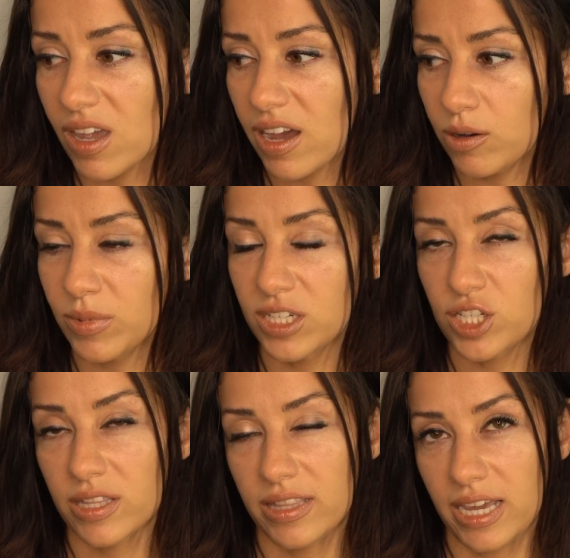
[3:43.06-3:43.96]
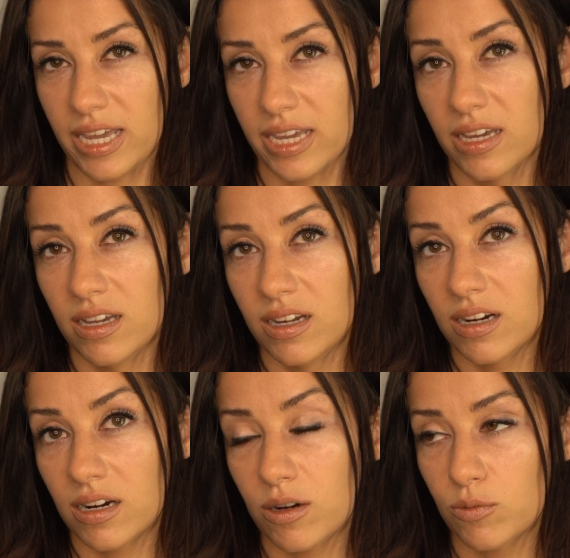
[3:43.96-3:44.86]
how much they
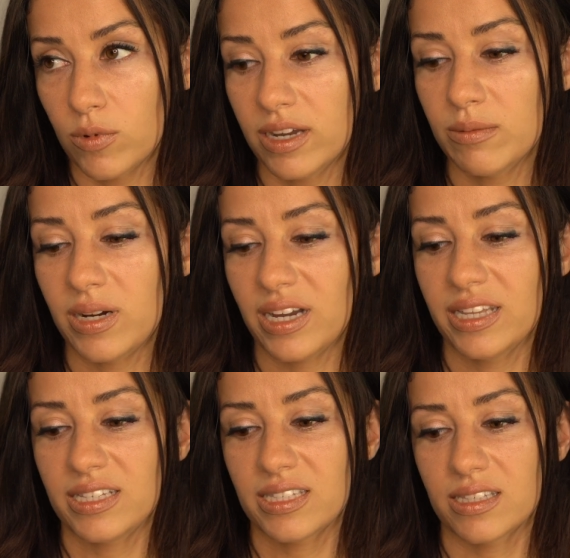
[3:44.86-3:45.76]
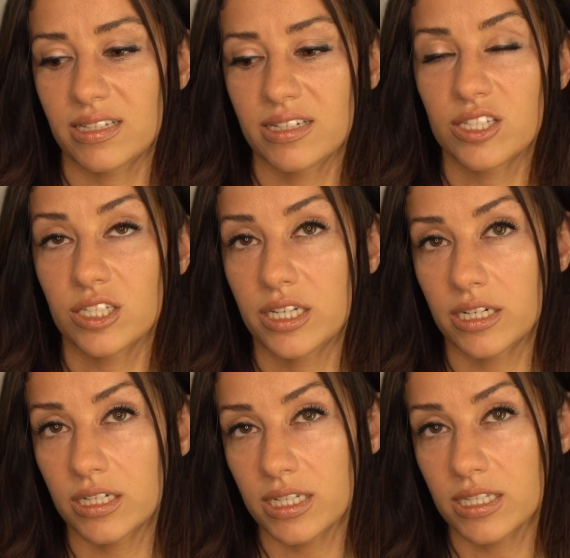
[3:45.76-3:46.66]
are run by these
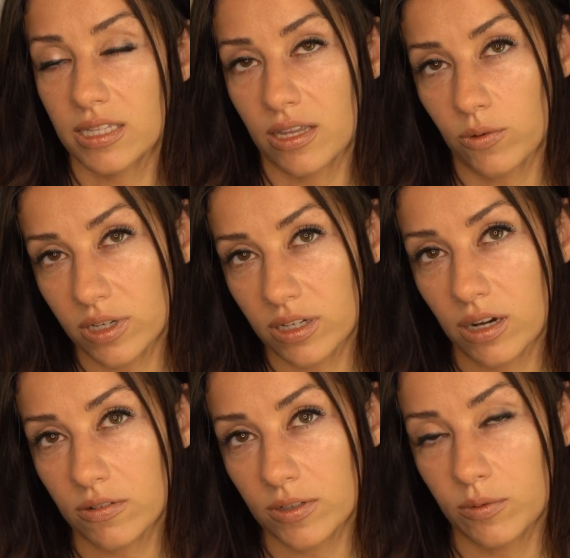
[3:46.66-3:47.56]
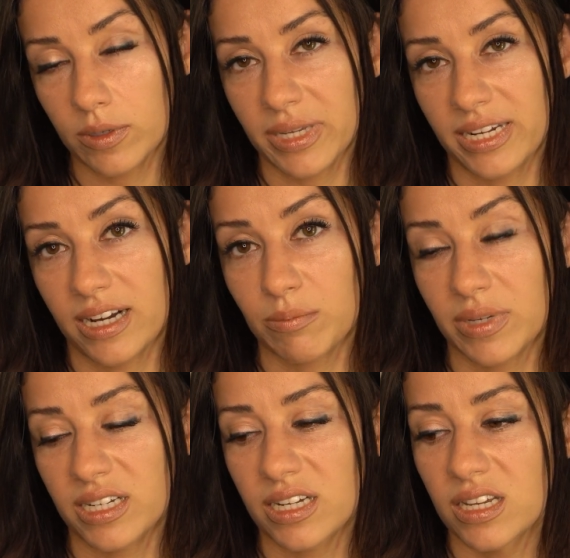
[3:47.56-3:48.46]
insecurities and they want to cover women up,
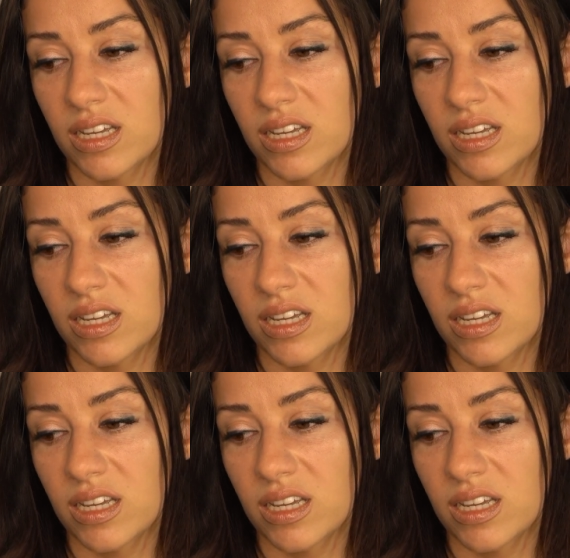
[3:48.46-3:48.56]
and